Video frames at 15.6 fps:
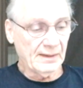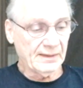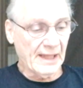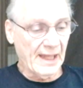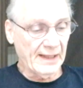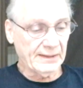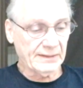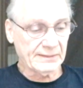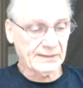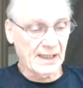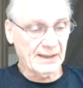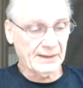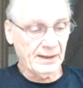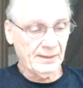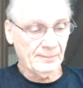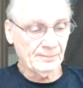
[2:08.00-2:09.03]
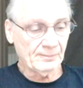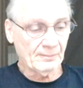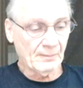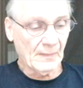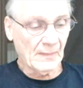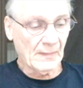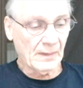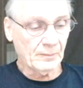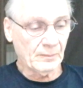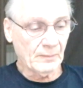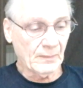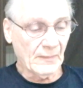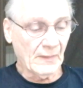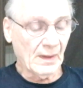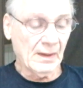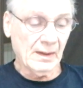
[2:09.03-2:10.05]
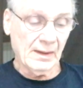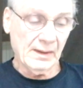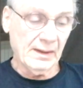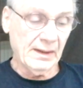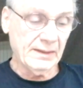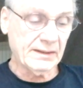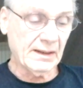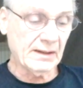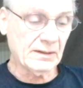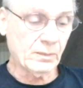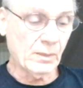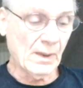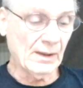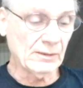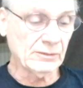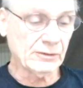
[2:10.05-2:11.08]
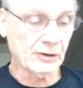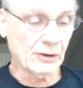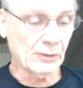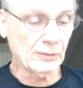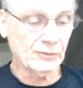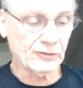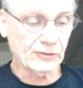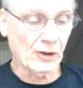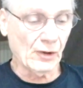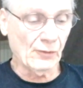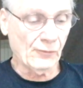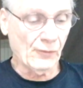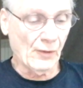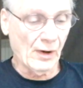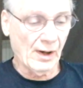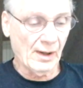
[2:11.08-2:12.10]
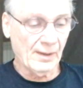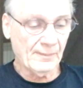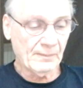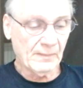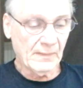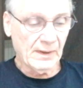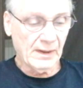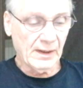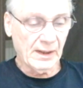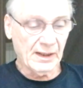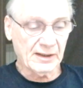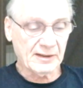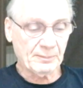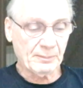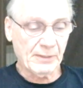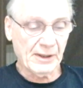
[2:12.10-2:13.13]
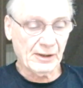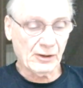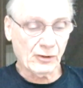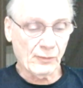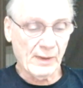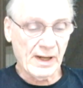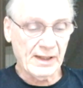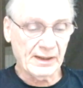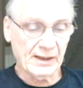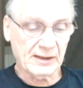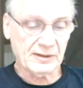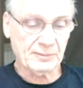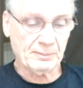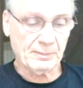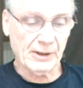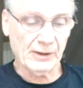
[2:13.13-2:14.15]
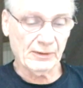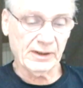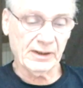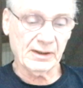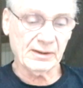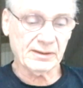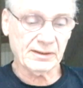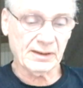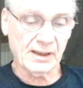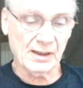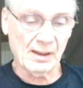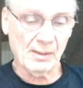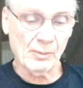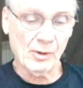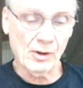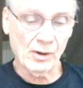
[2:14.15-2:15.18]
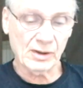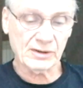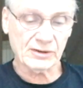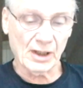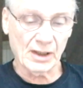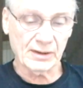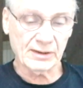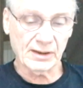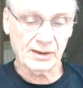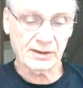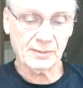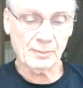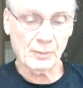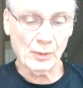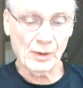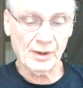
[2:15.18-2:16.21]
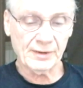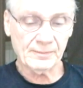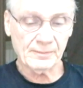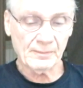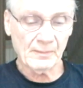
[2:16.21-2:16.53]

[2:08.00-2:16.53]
Thanks, Danny. He says, well done so far. It's been a great experience, and I'm hooked on this sport.